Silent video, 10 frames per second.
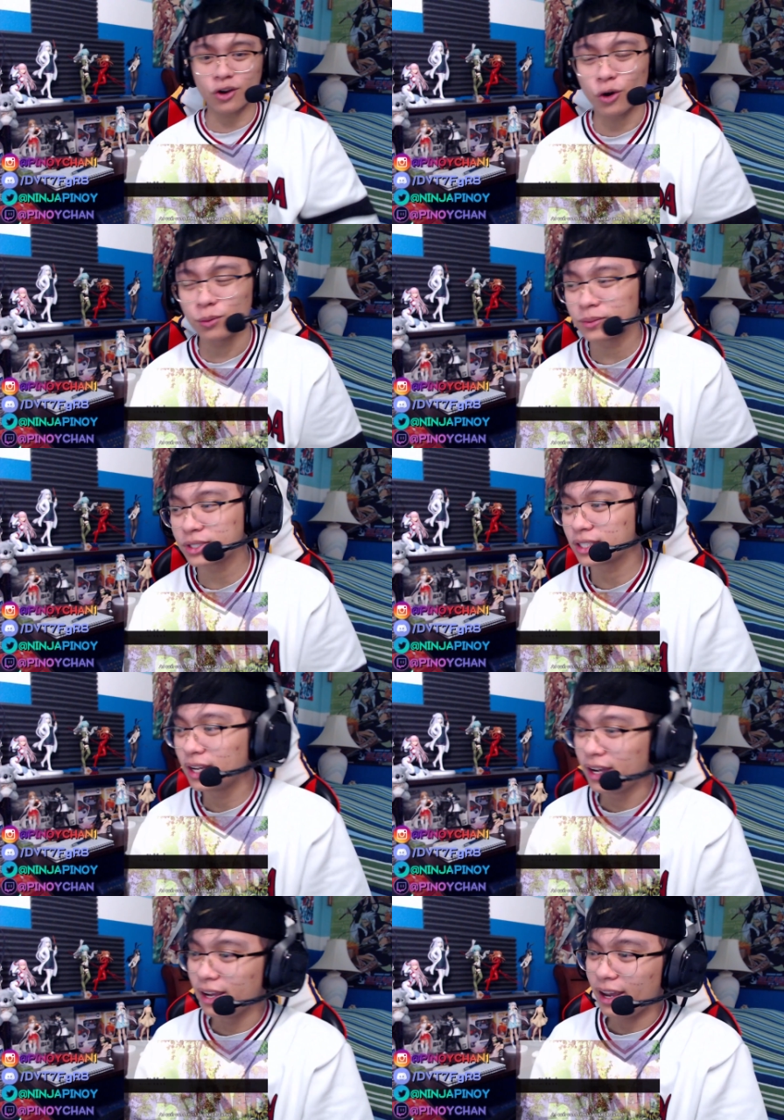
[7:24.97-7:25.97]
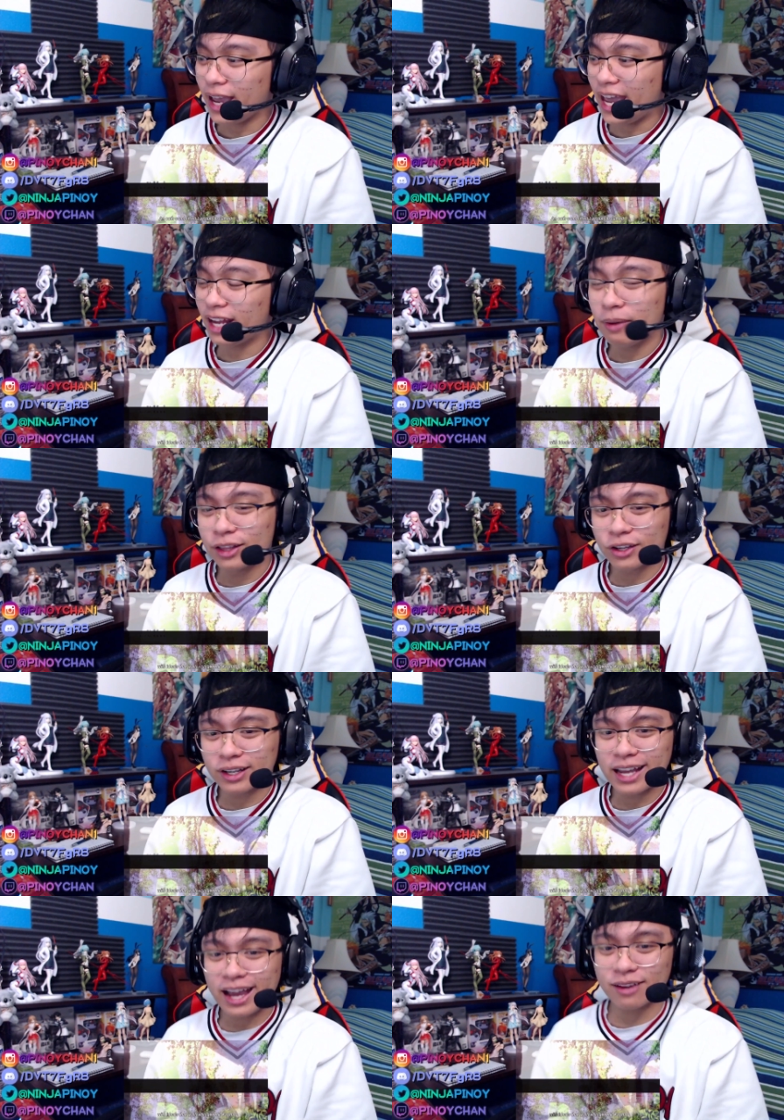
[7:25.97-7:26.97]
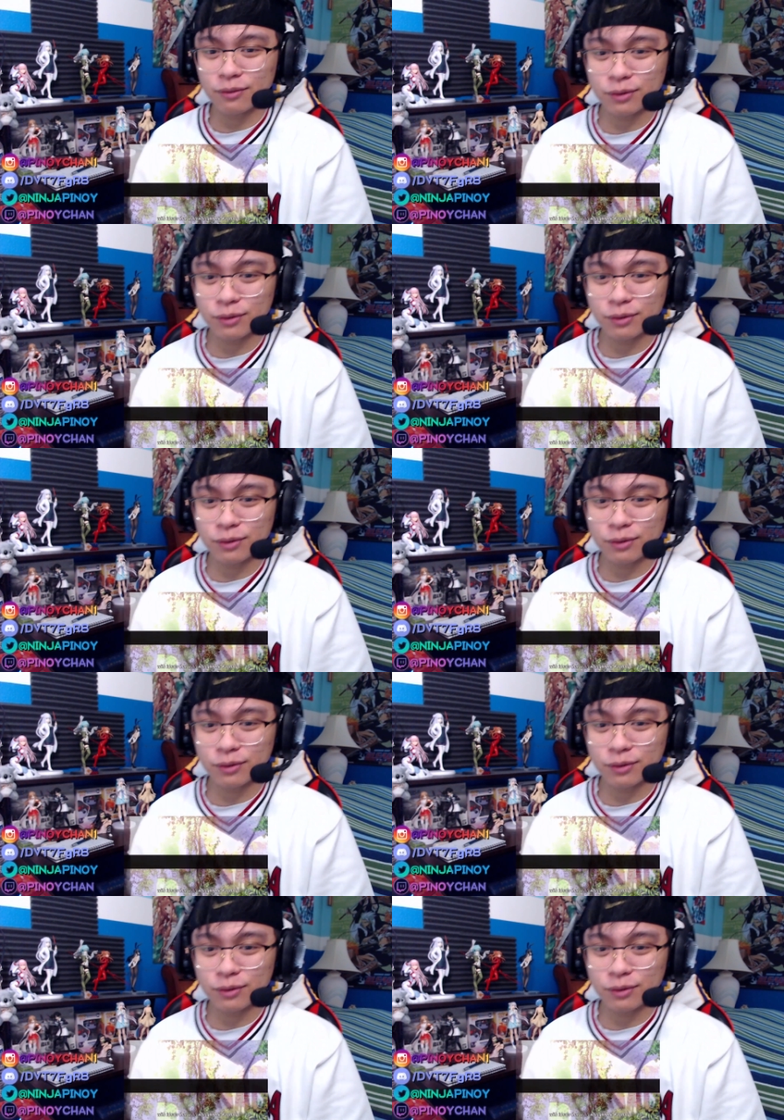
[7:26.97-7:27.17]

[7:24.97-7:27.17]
Holmes anime-looking guy I've ever